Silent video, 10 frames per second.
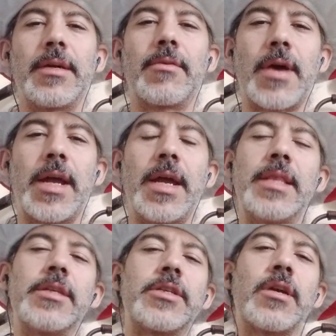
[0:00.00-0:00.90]
right?
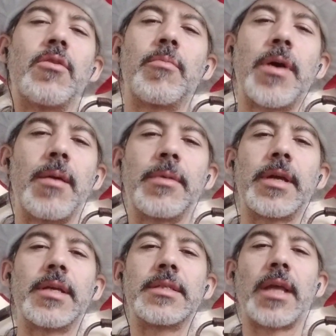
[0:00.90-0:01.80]
And the general
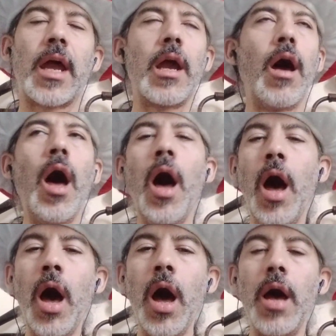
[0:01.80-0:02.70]
public is like,
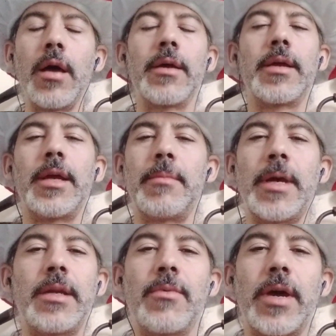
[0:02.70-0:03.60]
in
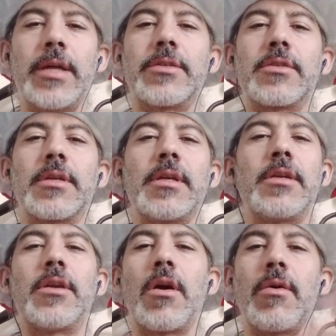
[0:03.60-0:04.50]
many ways,
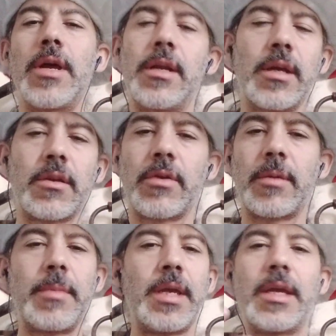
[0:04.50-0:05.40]
you know, and
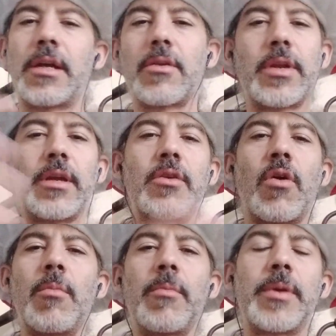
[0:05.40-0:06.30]
including me, including
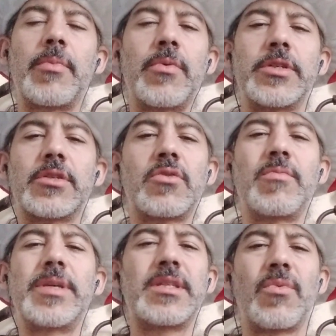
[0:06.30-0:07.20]
normal people. We're just too
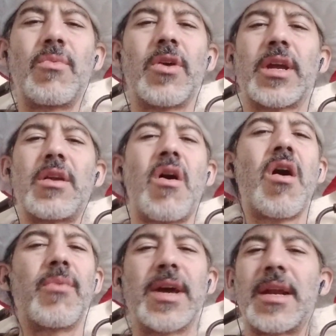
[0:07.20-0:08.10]
busy. We're working
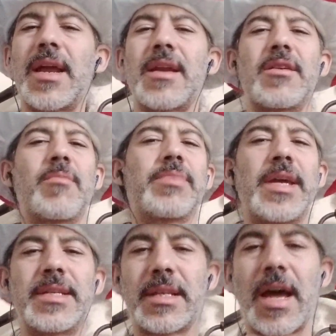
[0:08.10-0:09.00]
hard. We got a lot on our
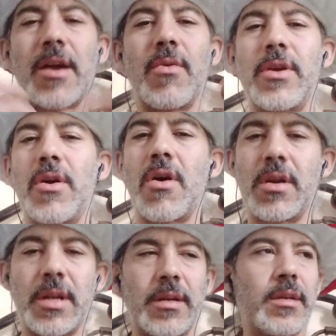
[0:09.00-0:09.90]
plates, a lot going
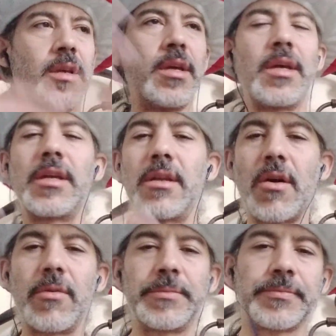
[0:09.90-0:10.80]
on, and you
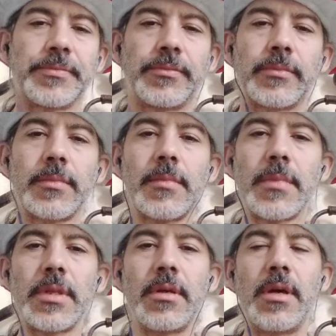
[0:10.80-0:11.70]
know,
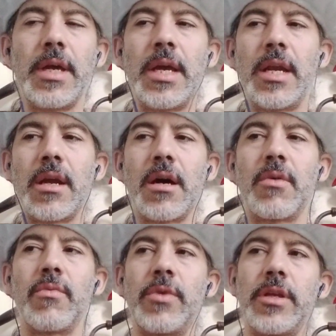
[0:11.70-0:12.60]
and
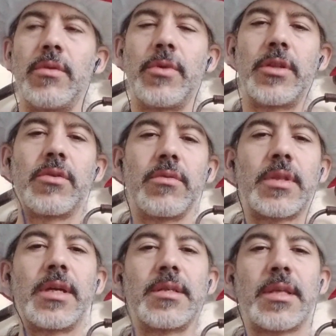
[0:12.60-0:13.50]
we do
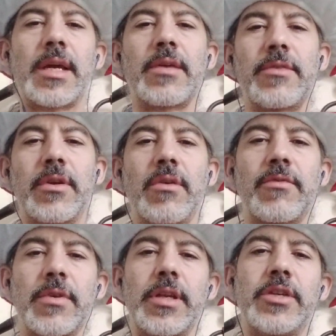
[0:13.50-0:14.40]
things like, you know,
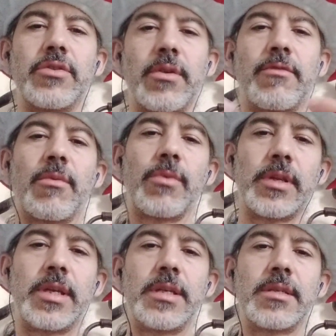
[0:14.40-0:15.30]
for leisure and for
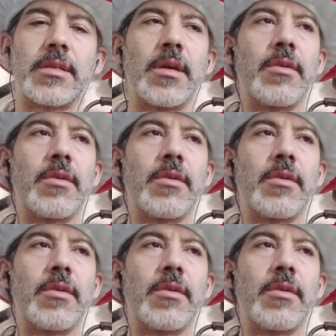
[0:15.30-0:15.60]
relief,